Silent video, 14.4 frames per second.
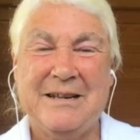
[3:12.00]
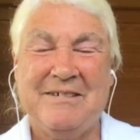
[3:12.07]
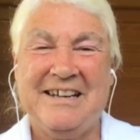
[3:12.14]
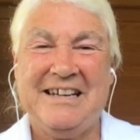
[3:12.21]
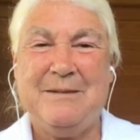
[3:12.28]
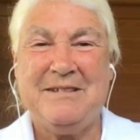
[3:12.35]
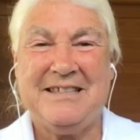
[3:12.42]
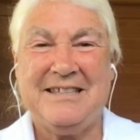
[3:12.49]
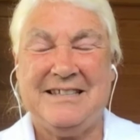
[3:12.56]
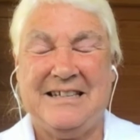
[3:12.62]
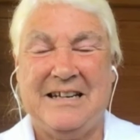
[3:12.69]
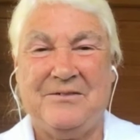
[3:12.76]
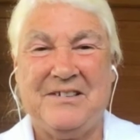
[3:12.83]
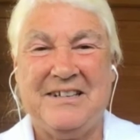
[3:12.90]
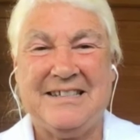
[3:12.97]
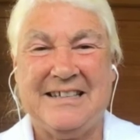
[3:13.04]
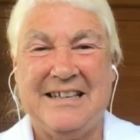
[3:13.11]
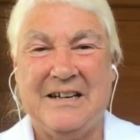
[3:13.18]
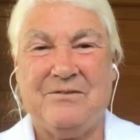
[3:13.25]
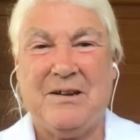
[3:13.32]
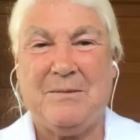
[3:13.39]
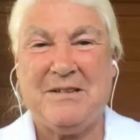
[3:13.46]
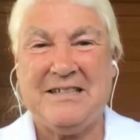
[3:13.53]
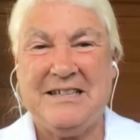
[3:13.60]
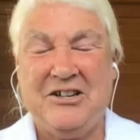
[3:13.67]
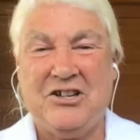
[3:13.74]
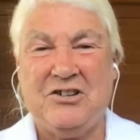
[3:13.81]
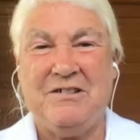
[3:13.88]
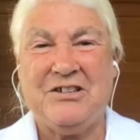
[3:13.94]
My name is Stephanie Seneff. I'm a
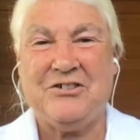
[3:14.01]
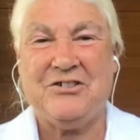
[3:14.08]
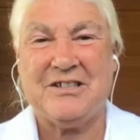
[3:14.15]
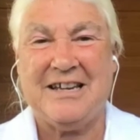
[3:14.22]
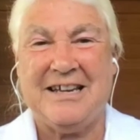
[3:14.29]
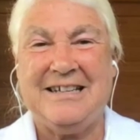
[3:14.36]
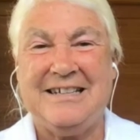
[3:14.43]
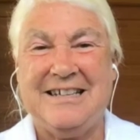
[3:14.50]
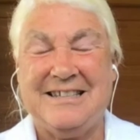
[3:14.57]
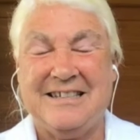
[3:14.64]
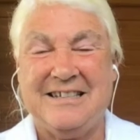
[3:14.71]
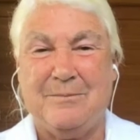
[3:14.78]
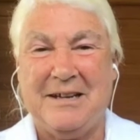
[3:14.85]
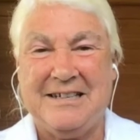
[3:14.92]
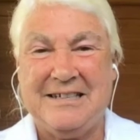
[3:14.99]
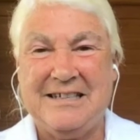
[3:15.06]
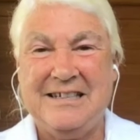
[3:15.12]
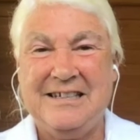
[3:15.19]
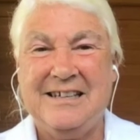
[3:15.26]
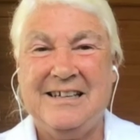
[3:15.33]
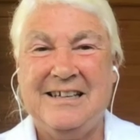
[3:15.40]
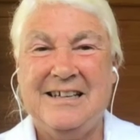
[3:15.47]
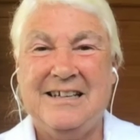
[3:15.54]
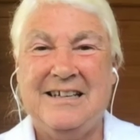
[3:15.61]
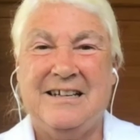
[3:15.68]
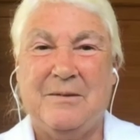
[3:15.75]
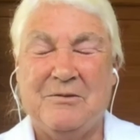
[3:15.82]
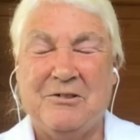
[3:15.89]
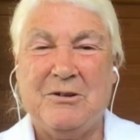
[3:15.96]
senior research scientist at MIT.
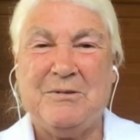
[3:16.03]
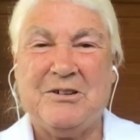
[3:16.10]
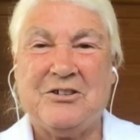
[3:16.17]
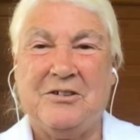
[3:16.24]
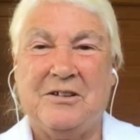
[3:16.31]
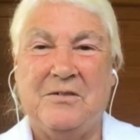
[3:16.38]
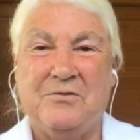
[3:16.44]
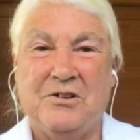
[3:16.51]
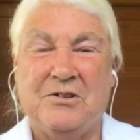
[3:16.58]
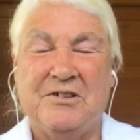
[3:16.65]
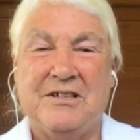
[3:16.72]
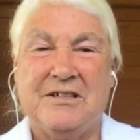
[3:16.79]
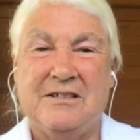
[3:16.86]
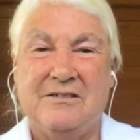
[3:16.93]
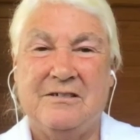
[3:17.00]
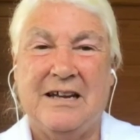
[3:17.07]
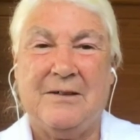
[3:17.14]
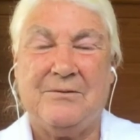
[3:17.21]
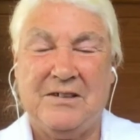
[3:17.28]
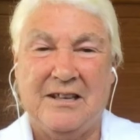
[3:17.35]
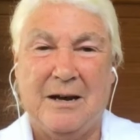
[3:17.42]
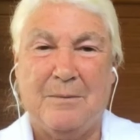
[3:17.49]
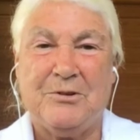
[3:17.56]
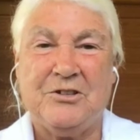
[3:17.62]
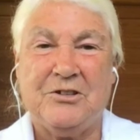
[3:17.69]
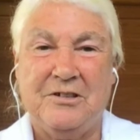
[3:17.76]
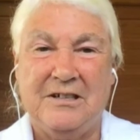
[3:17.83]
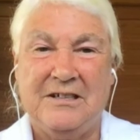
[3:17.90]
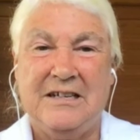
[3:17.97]
I'm very much looking forward to having the
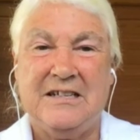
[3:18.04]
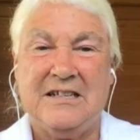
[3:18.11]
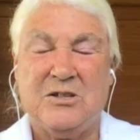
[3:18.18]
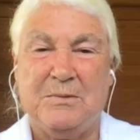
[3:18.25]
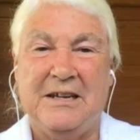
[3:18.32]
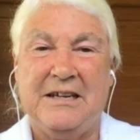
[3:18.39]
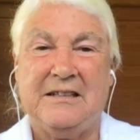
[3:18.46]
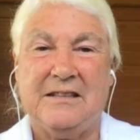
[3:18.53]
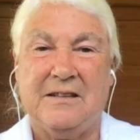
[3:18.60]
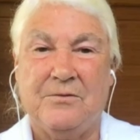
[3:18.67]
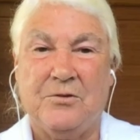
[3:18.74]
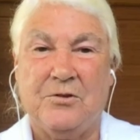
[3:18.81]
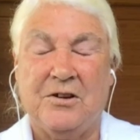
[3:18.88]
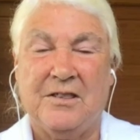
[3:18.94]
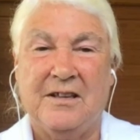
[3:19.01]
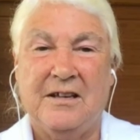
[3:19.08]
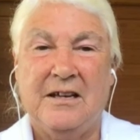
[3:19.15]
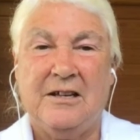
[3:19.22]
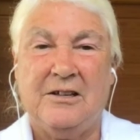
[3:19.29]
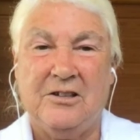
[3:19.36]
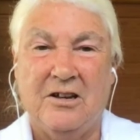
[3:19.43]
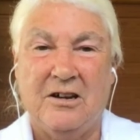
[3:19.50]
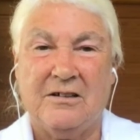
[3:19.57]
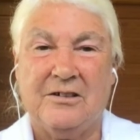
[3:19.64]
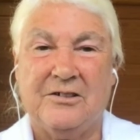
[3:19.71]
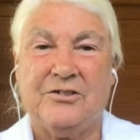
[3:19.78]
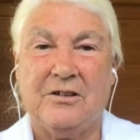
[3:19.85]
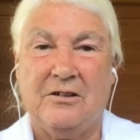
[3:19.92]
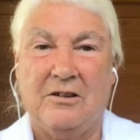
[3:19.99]
opportunity to speak at the fourth Long
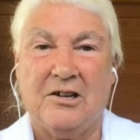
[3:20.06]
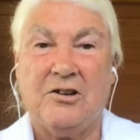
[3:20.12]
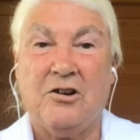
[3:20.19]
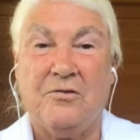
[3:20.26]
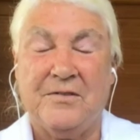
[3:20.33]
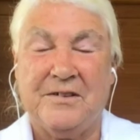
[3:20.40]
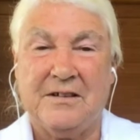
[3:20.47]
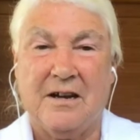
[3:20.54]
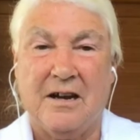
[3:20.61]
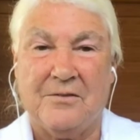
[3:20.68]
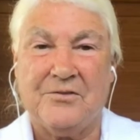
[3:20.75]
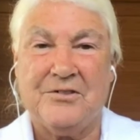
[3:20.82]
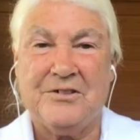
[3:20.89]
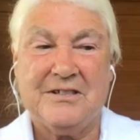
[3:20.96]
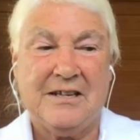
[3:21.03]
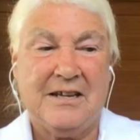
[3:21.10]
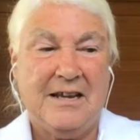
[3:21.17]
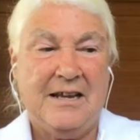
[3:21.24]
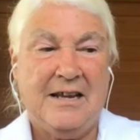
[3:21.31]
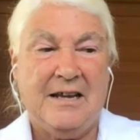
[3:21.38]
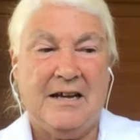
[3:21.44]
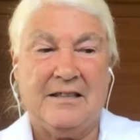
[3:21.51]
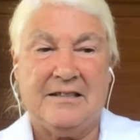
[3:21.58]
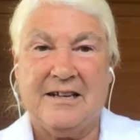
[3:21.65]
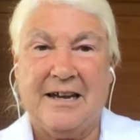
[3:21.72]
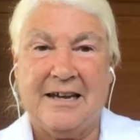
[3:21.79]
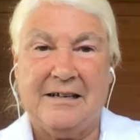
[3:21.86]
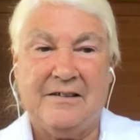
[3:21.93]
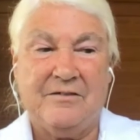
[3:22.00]
COVID Conference. The
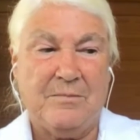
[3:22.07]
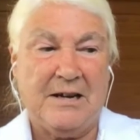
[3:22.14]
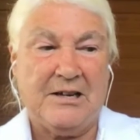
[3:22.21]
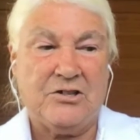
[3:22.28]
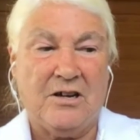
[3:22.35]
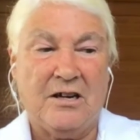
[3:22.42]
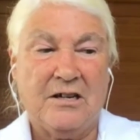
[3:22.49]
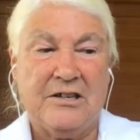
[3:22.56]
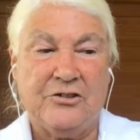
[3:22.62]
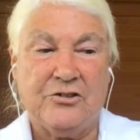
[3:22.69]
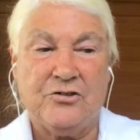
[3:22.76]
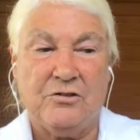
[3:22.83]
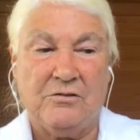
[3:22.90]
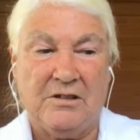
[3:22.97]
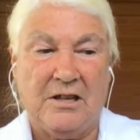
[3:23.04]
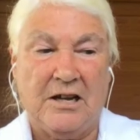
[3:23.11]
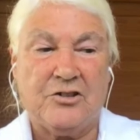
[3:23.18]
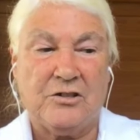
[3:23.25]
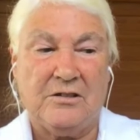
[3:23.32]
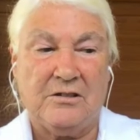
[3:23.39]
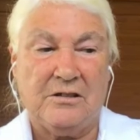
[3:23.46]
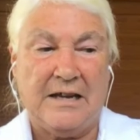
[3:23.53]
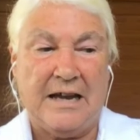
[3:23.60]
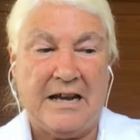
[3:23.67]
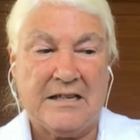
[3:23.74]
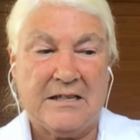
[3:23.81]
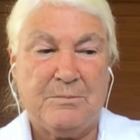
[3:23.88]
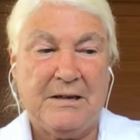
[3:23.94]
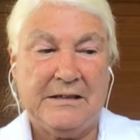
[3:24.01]
title of my talk is Neurological
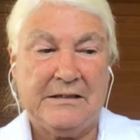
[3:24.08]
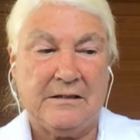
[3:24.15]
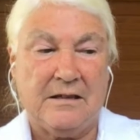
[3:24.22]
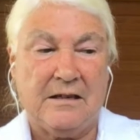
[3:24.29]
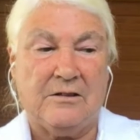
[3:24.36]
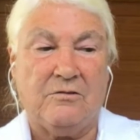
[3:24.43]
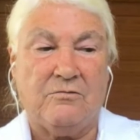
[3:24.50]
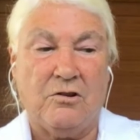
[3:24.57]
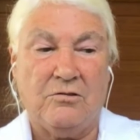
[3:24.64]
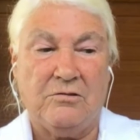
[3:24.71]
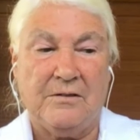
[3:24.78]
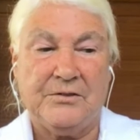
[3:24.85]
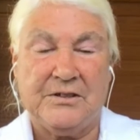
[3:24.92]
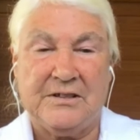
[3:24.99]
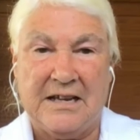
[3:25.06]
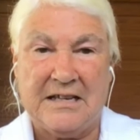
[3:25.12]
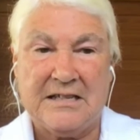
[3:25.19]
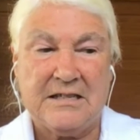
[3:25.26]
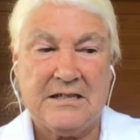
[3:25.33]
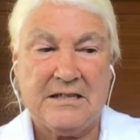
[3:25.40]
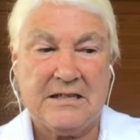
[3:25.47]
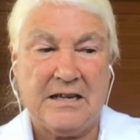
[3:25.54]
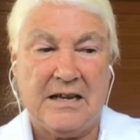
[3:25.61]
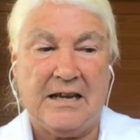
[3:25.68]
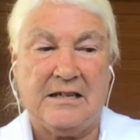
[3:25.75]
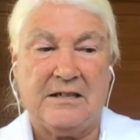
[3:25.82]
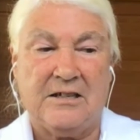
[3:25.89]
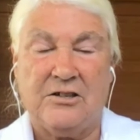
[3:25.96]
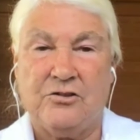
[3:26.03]
Aspects for the Role of Senescence
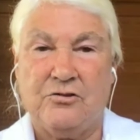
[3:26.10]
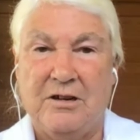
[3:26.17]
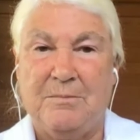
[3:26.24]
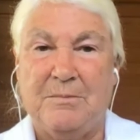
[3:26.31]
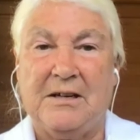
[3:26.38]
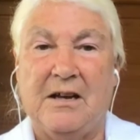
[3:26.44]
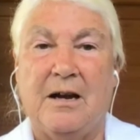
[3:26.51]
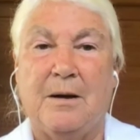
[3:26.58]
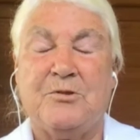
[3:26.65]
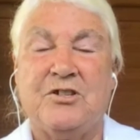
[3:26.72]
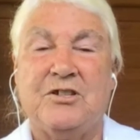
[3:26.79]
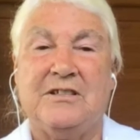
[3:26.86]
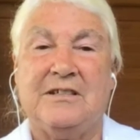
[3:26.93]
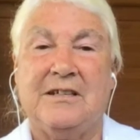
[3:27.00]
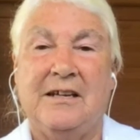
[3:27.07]
and Treatment Options.